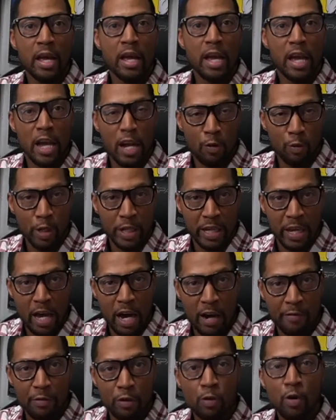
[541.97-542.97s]
Henry
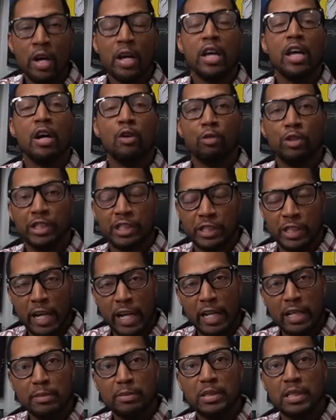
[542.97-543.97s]
Cavill. It was James